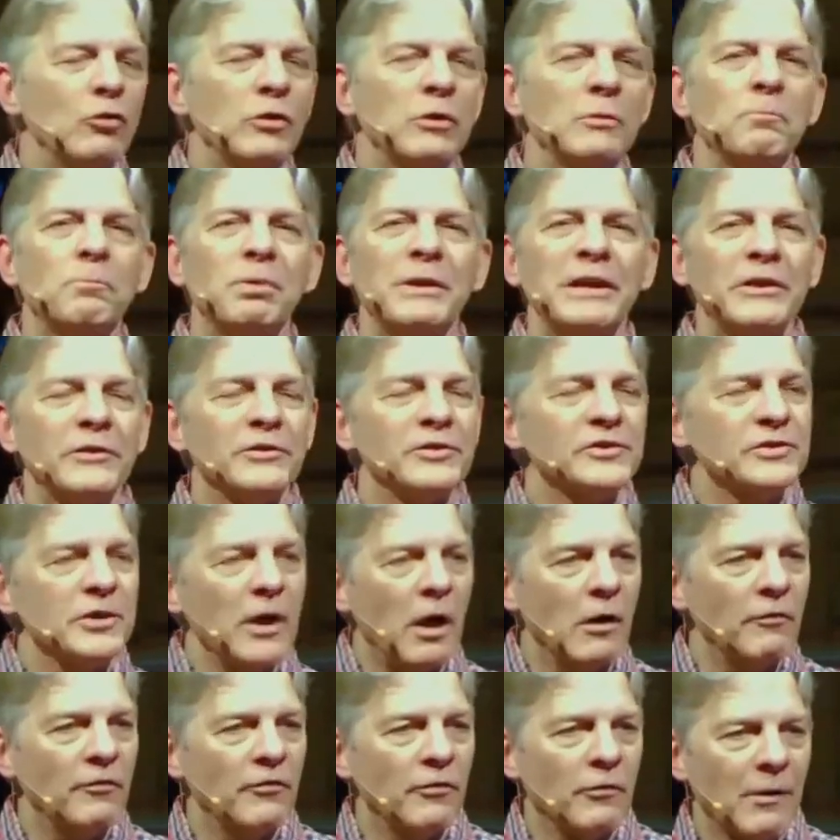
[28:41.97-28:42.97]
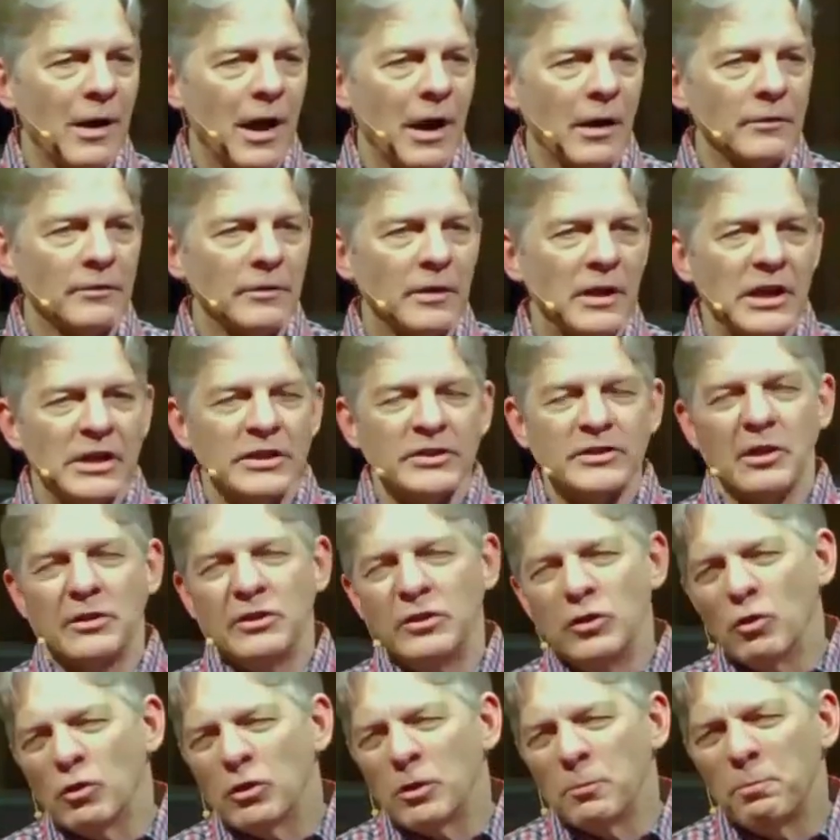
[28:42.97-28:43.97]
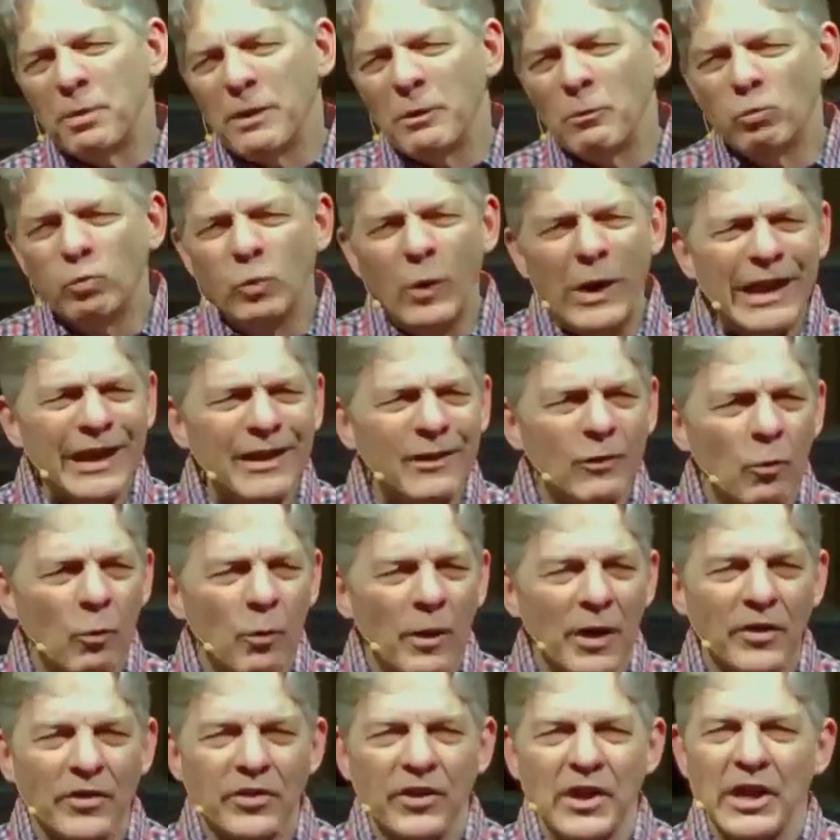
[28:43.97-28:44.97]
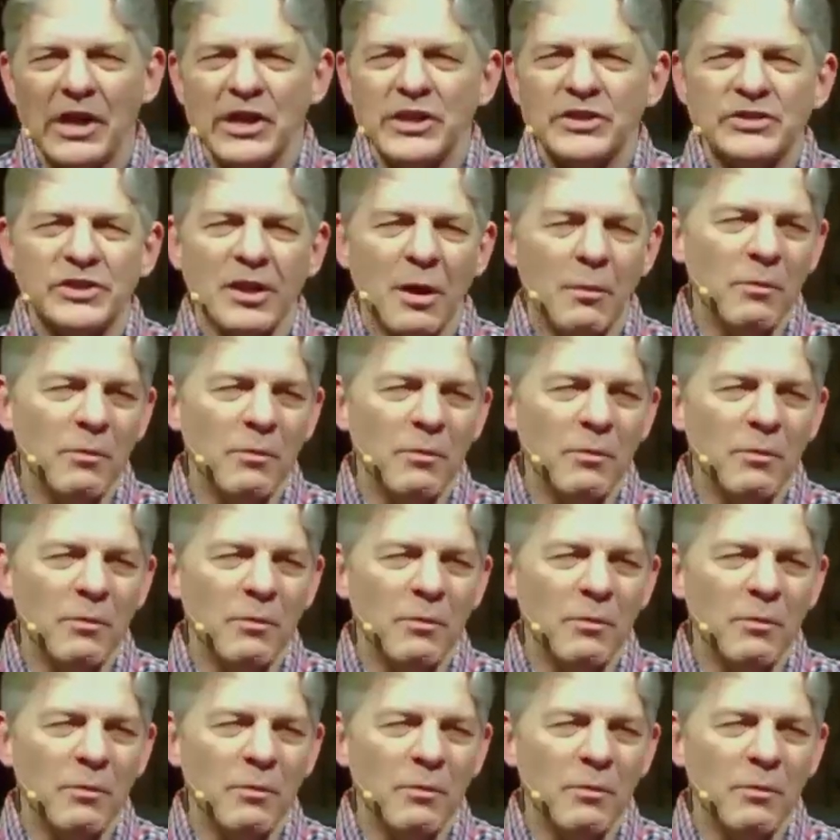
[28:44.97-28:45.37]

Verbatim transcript: that you can be yourself around, that you can be real with,